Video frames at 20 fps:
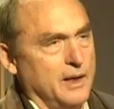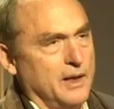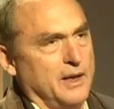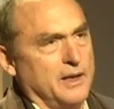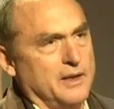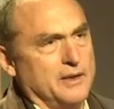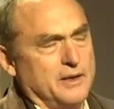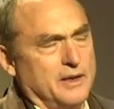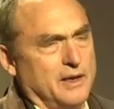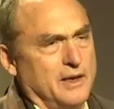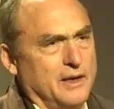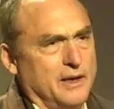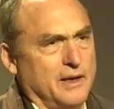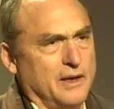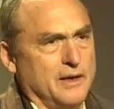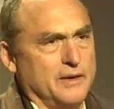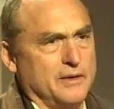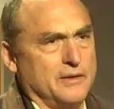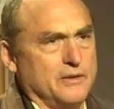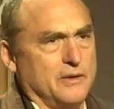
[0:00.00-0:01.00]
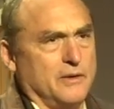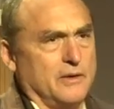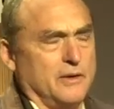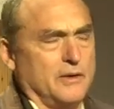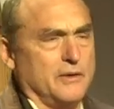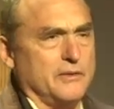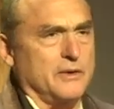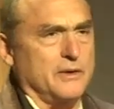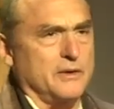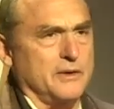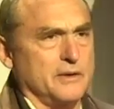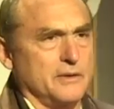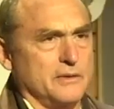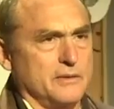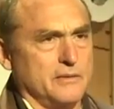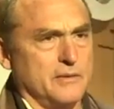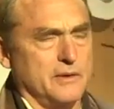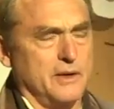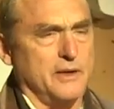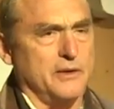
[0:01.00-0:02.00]
and and all the
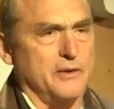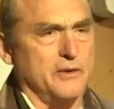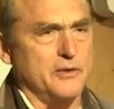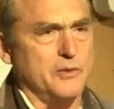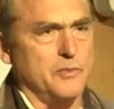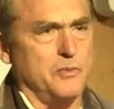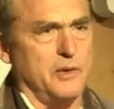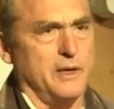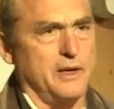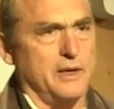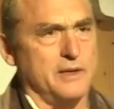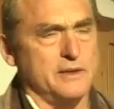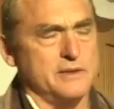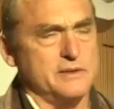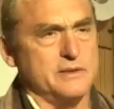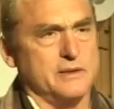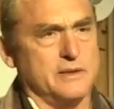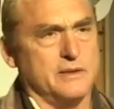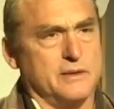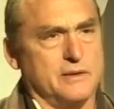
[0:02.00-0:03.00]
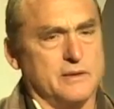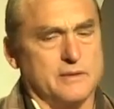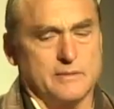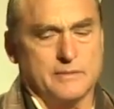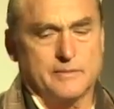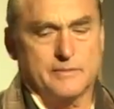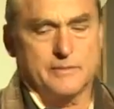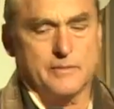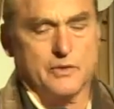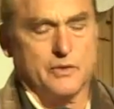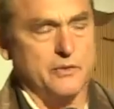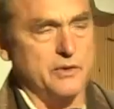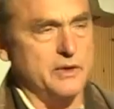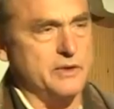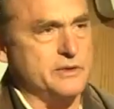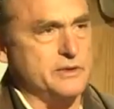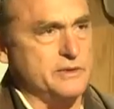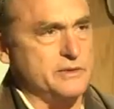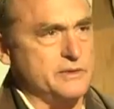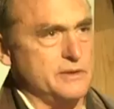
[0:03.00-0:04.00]
little and all the plants and the
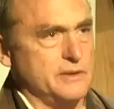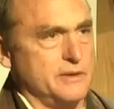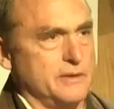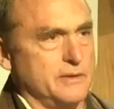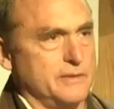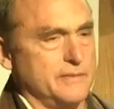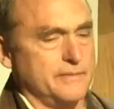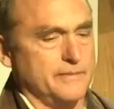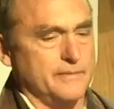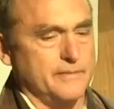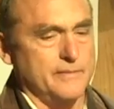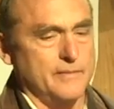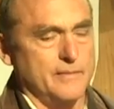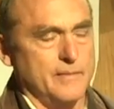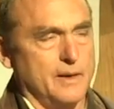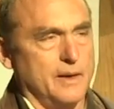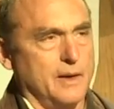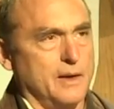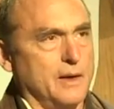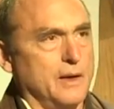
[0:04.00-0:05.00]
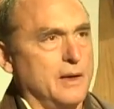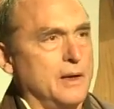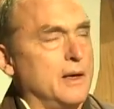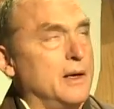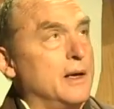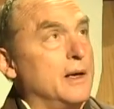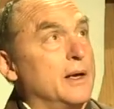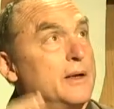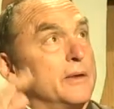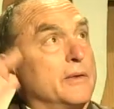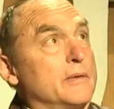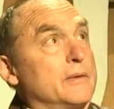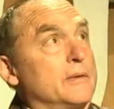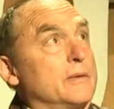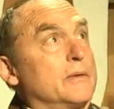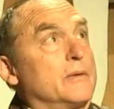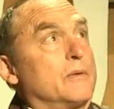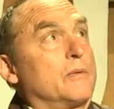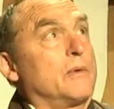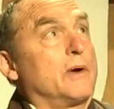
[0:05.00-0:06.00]
creatures here, and
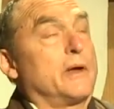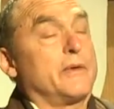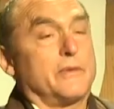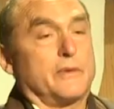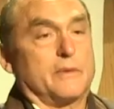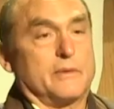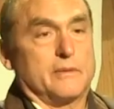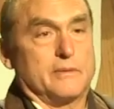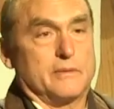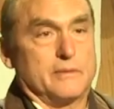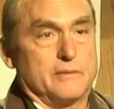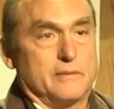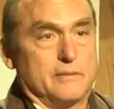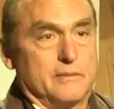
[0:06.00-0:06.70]
the weather.